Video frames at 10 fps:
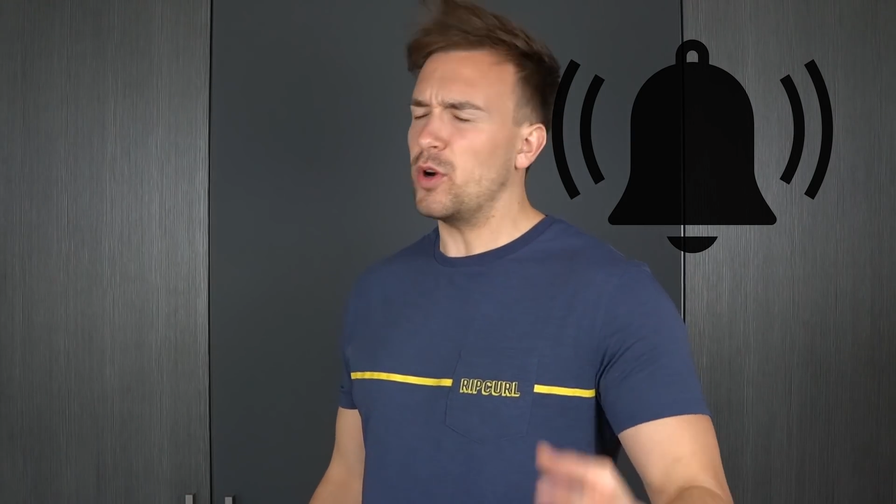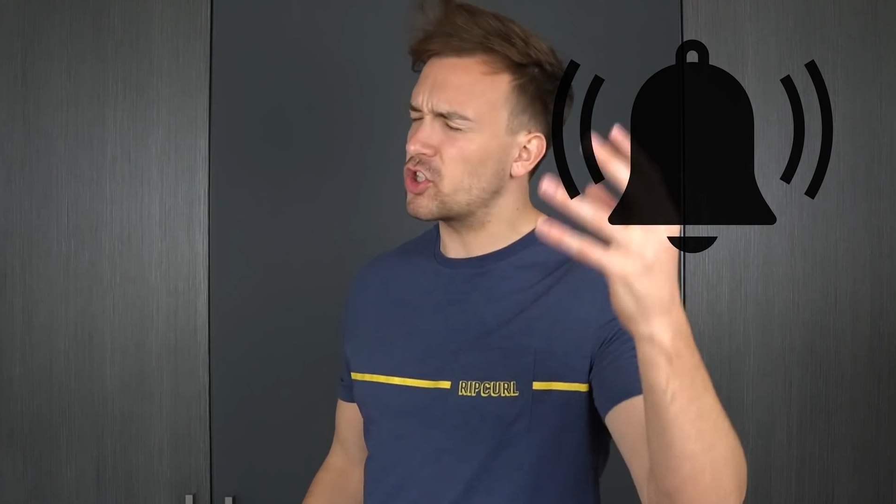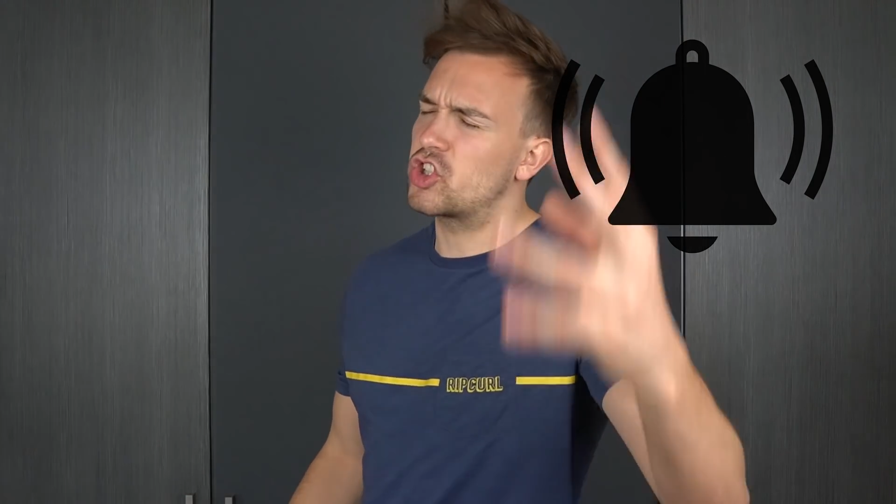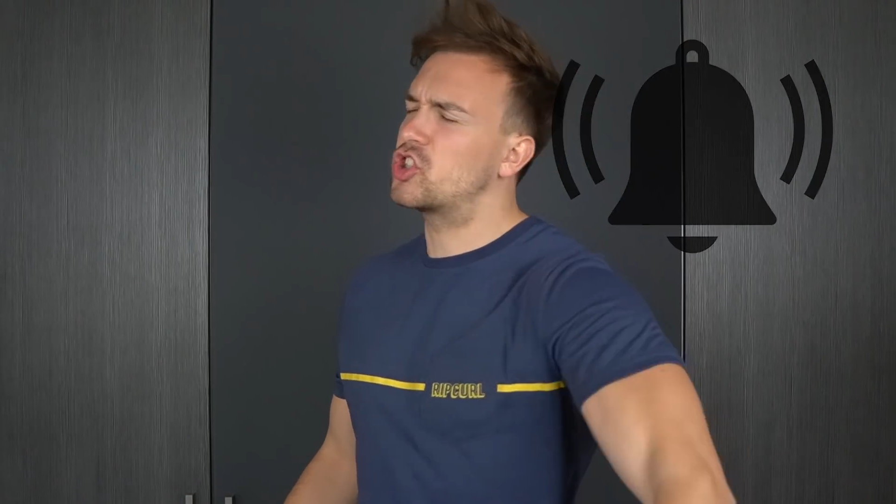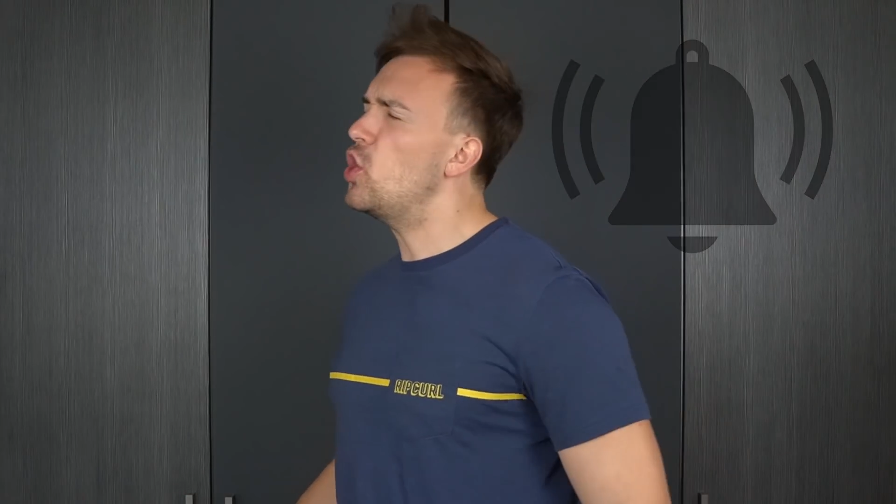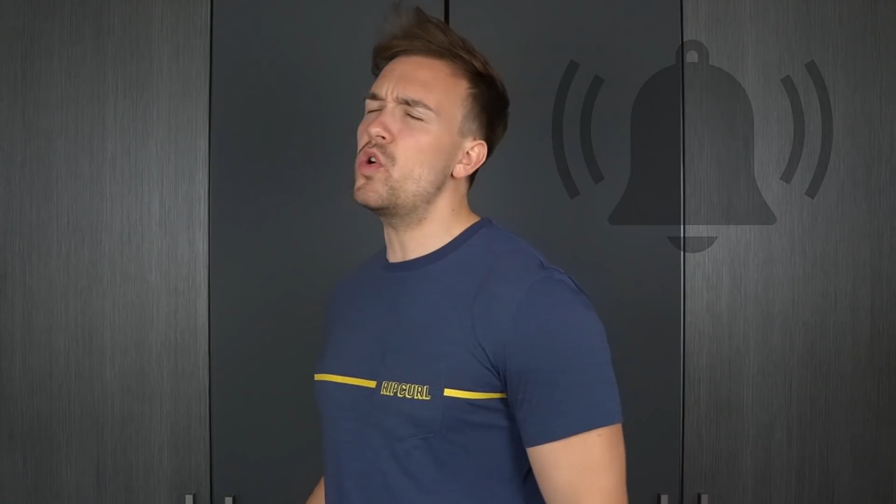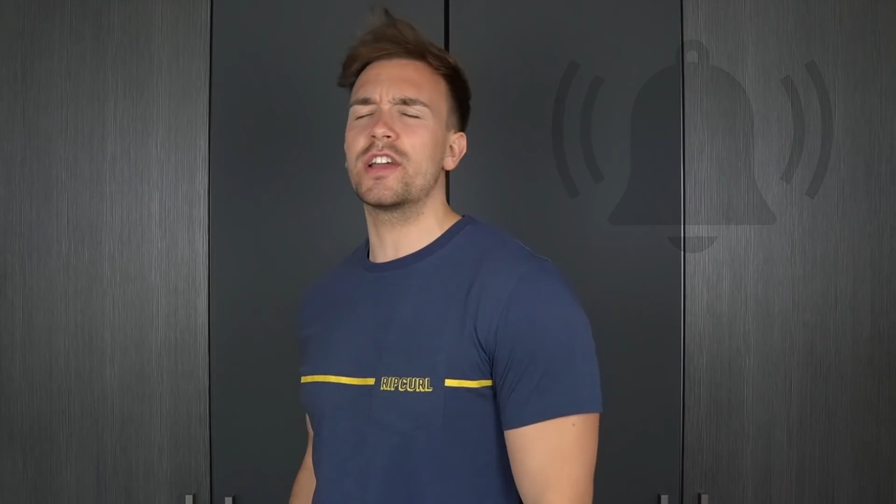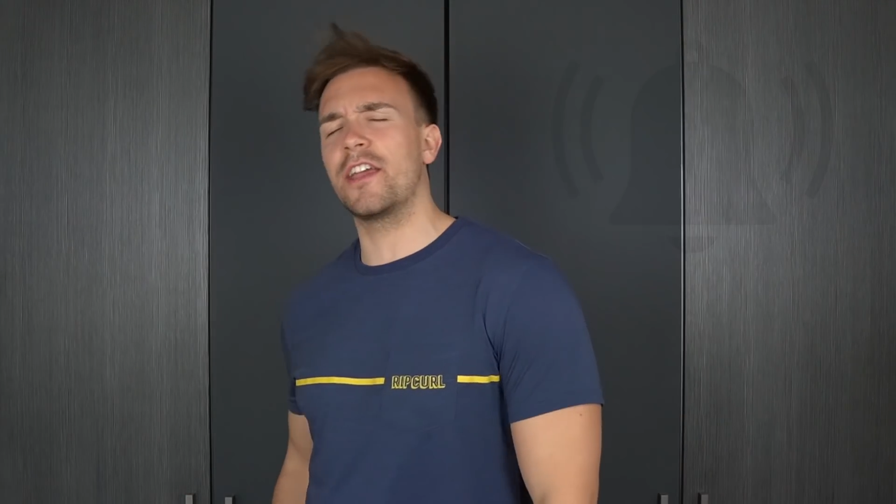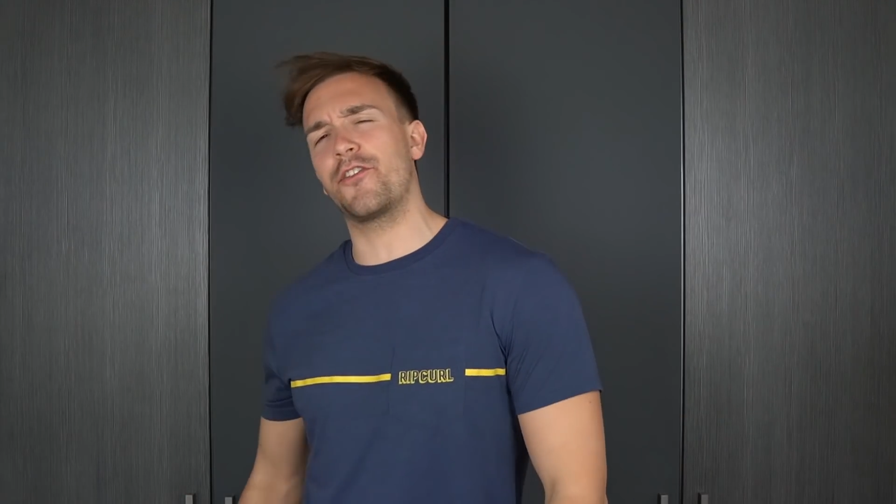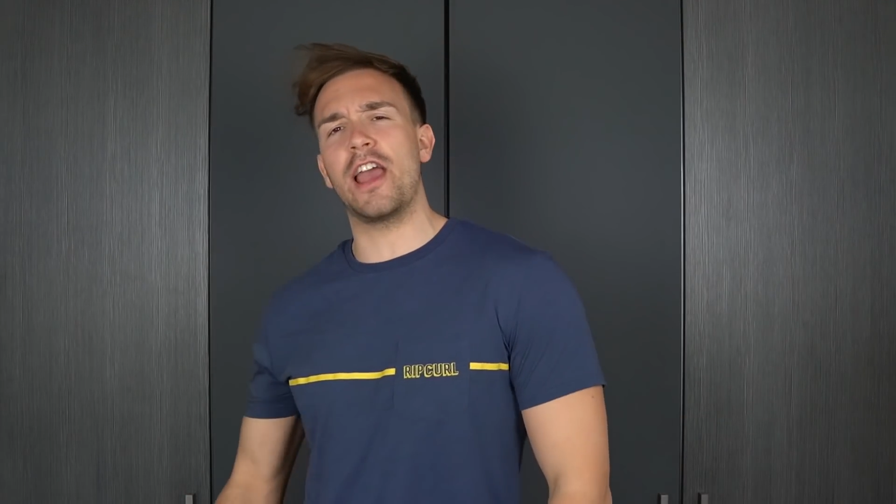What you
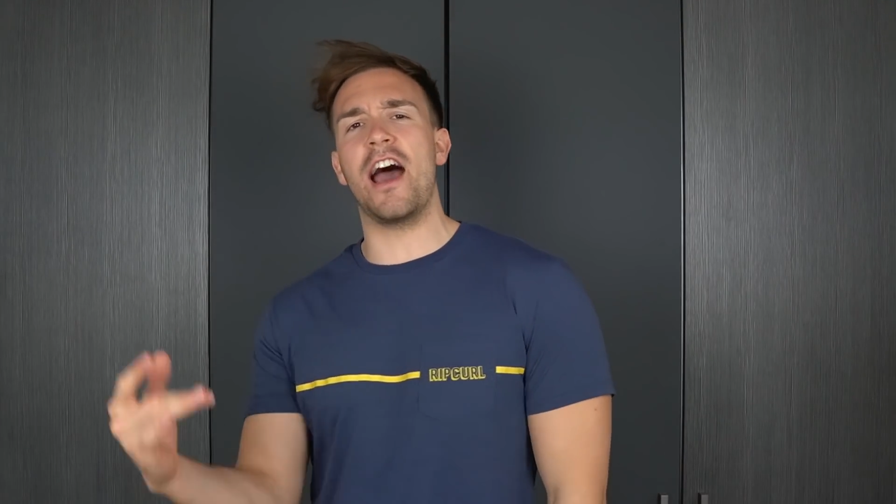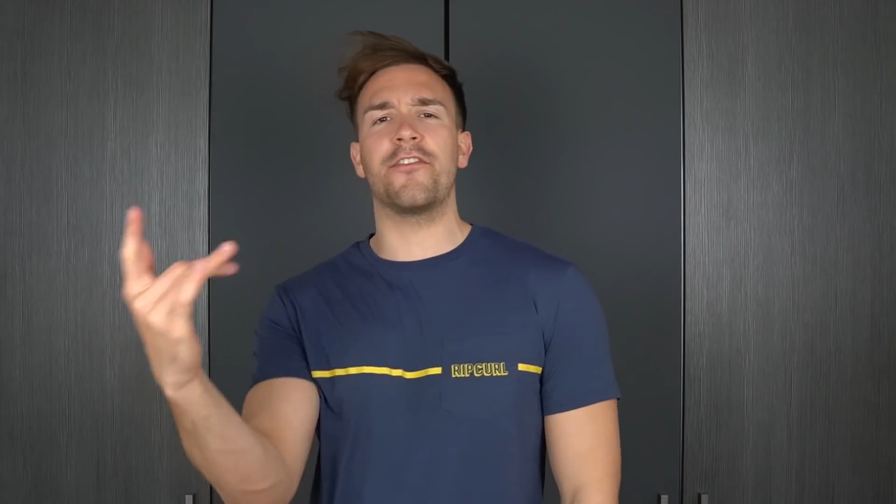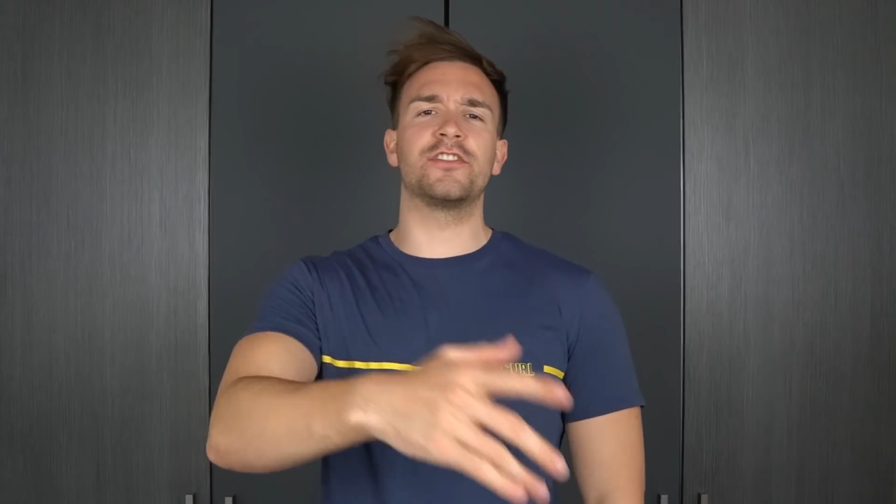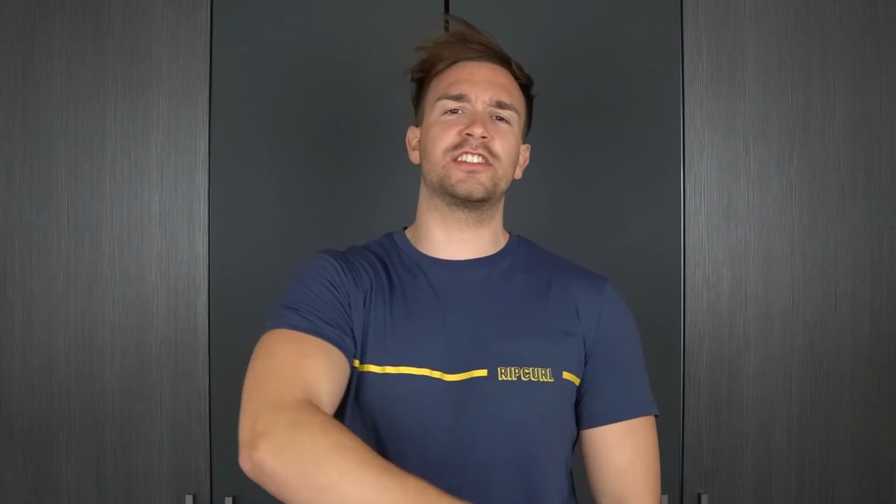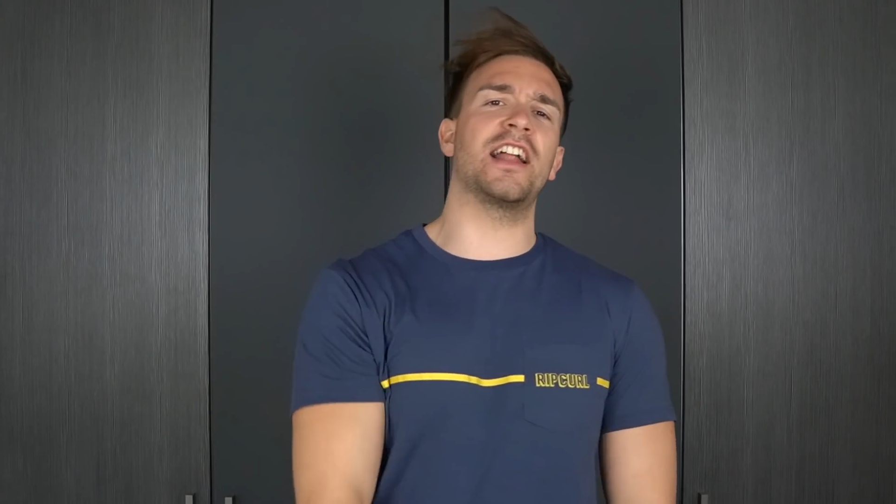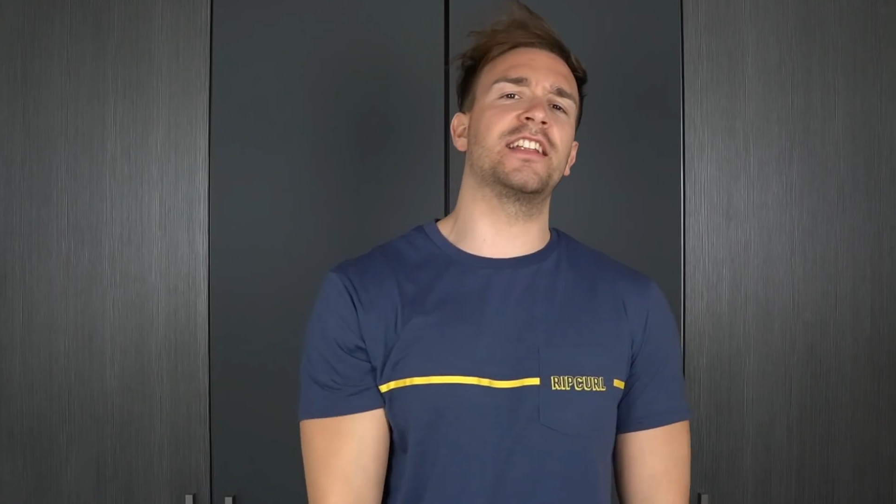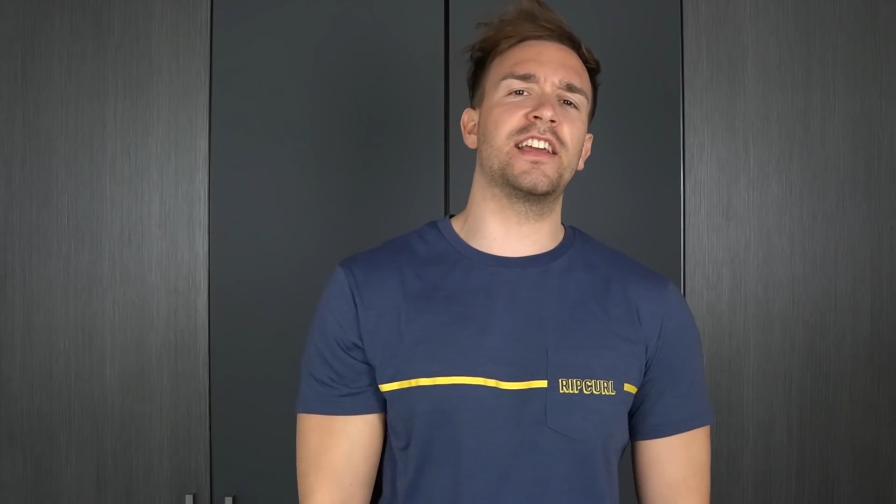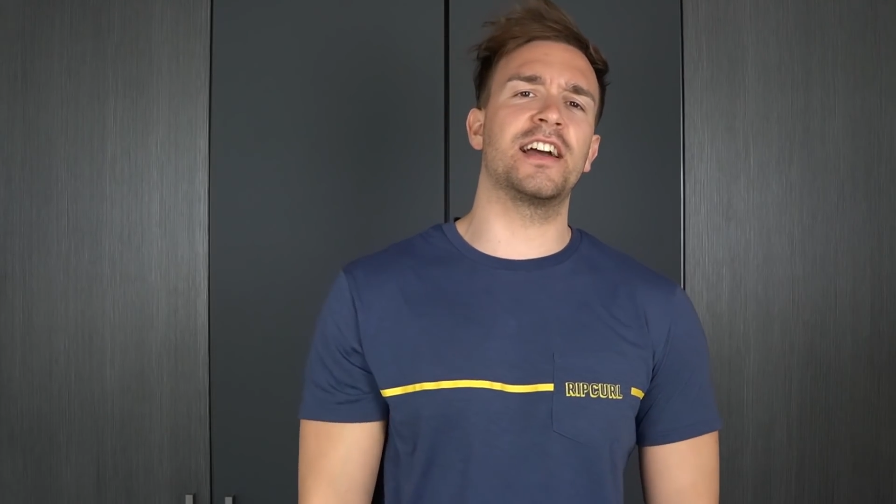doing if you haven't done it